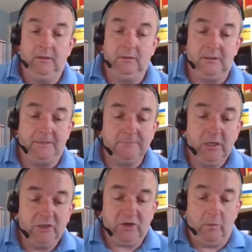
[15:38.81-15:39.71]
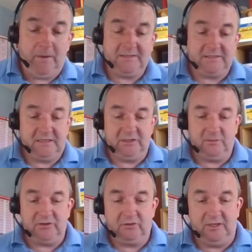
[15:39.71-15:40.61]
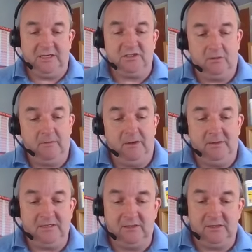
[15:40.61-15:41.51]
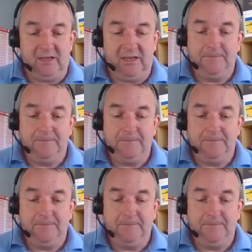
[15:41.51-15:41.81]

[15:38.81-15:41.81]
Okay, so back to standard cement screed, so 1mm a day